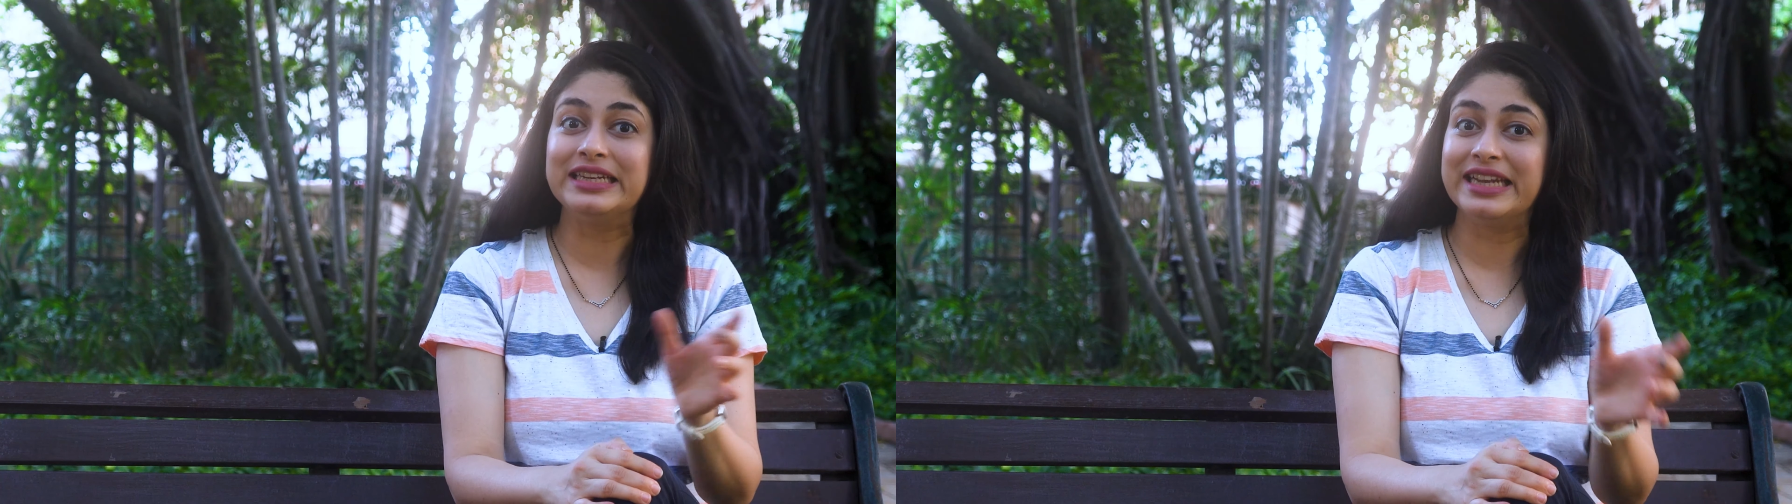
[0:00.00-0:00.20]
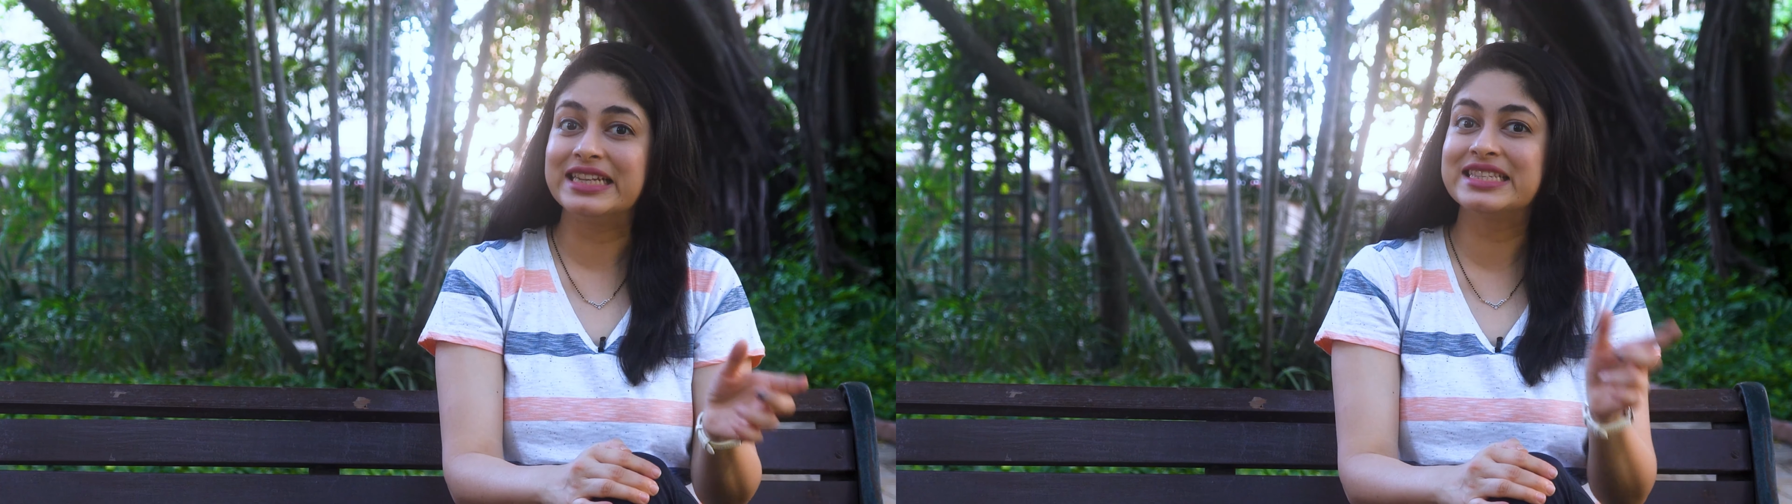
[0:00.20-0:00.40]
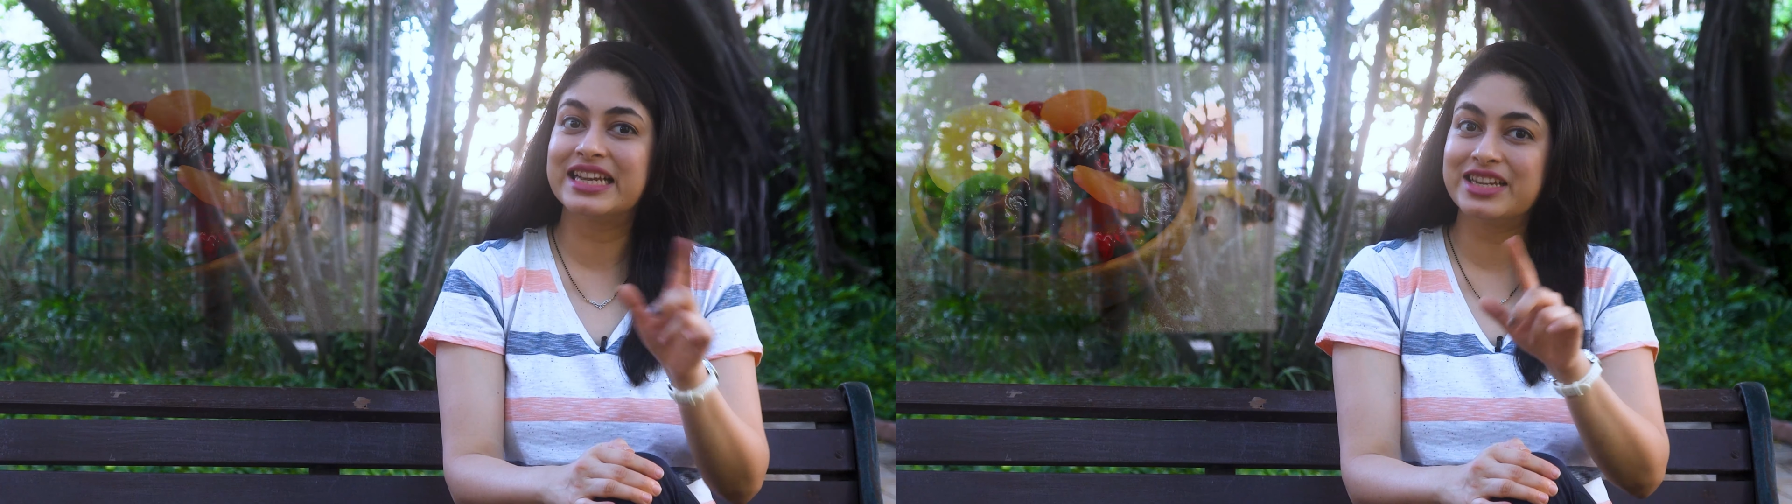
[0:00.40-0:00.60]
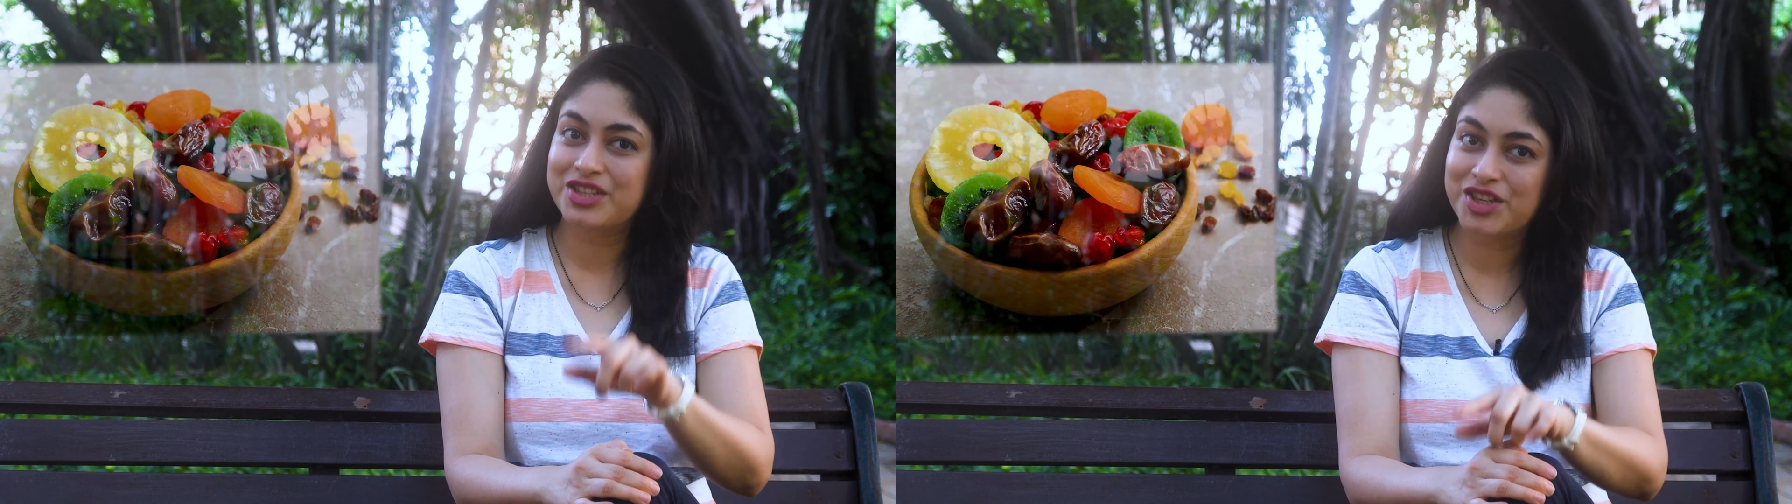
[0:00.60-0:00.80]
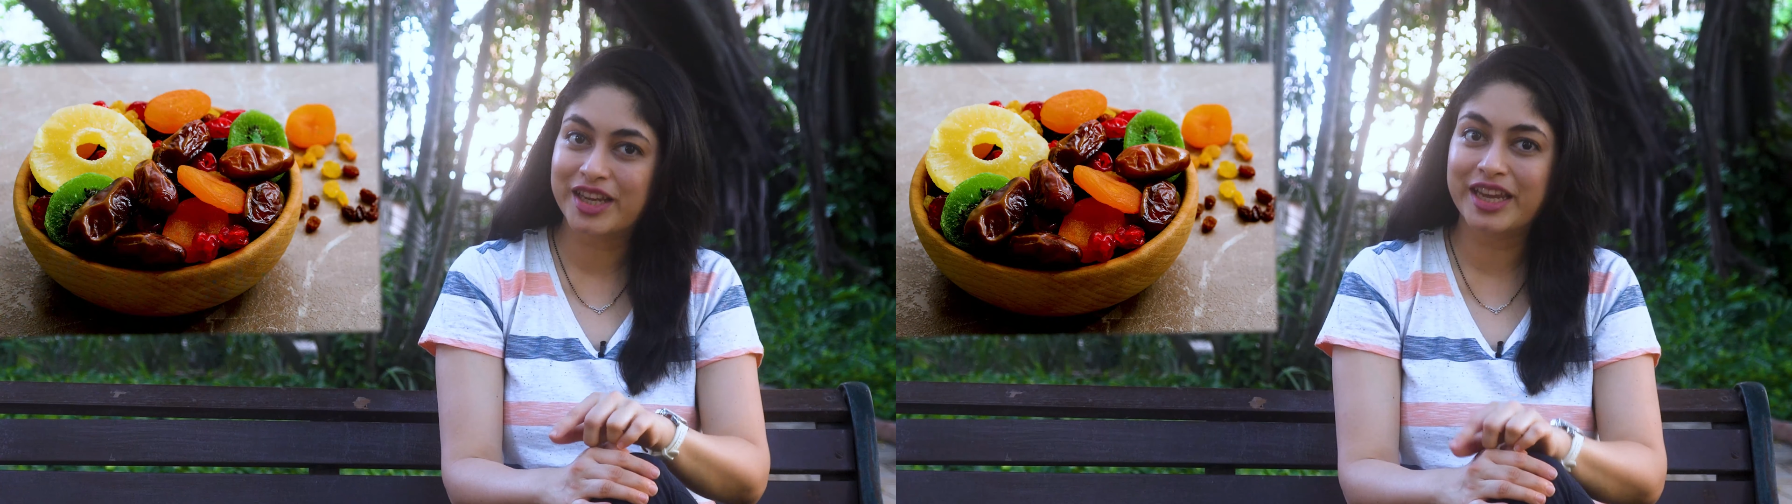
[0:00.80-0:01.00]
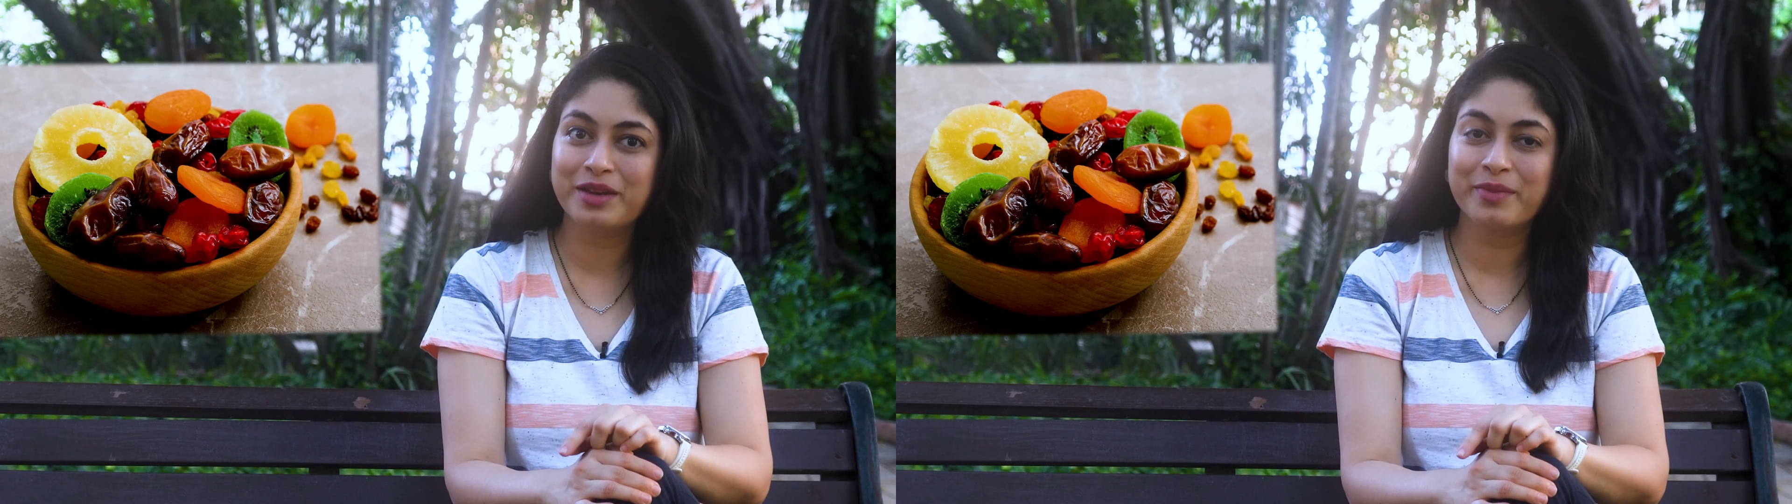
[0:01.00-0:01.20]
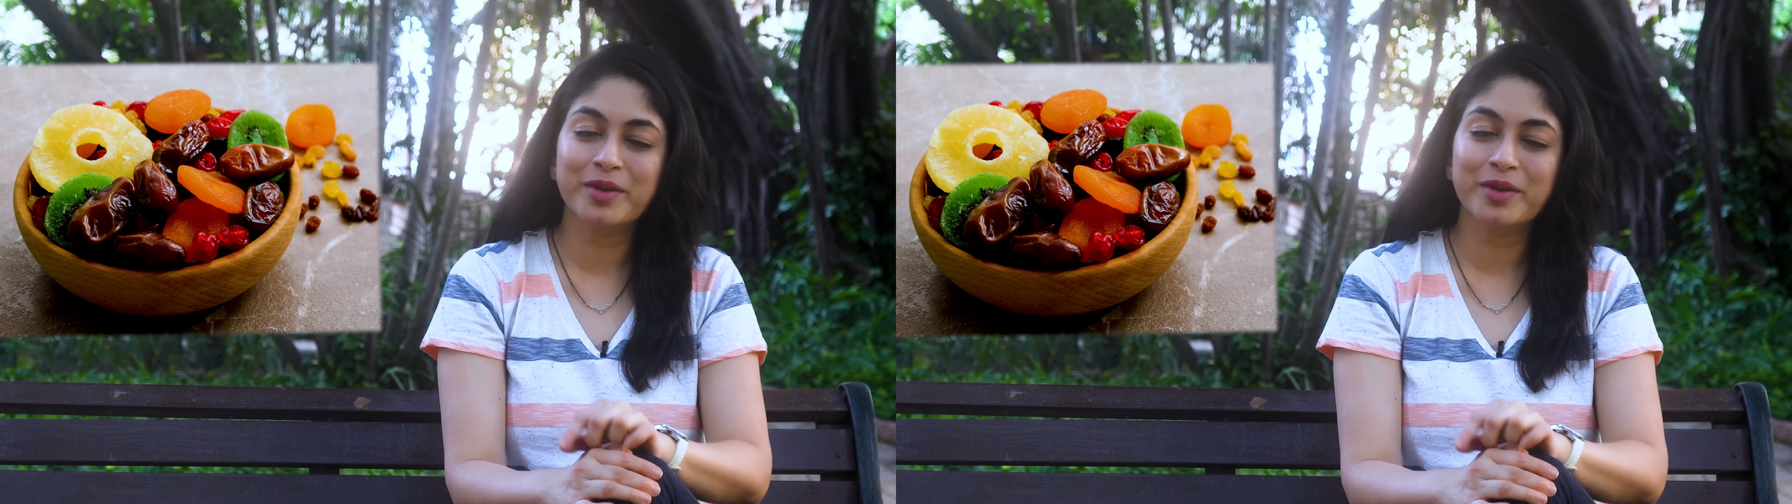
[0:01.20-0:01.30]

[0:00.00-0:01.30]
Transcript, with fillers: dates and chicky in